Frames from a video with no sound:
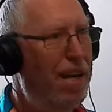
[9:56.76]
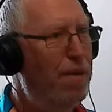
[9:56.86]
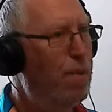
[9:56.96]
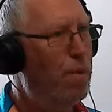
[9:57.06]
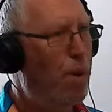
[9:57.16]

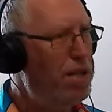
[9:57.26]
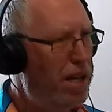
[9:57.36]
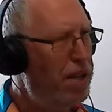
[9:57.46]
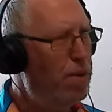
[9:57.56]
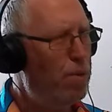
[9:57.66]
Was
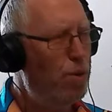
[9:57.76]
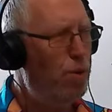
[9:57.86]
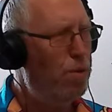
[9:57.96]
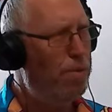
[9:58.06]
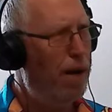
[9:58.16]
it the
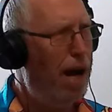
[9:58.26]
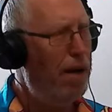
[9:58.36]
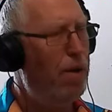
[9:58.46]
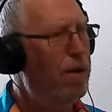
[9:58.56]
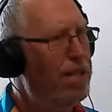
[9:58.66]
rule? I don't
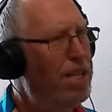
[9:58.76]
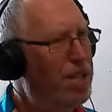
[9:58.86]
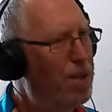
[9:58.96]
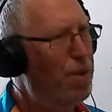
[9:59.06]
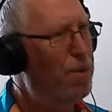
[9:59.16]
know. Is it
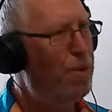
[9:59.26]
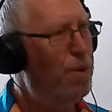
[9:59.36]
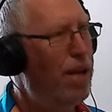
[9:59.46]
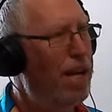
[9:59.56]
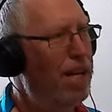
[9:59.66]
still the rule,
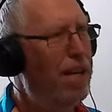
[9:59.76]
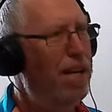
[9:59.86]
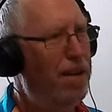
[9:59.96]
like in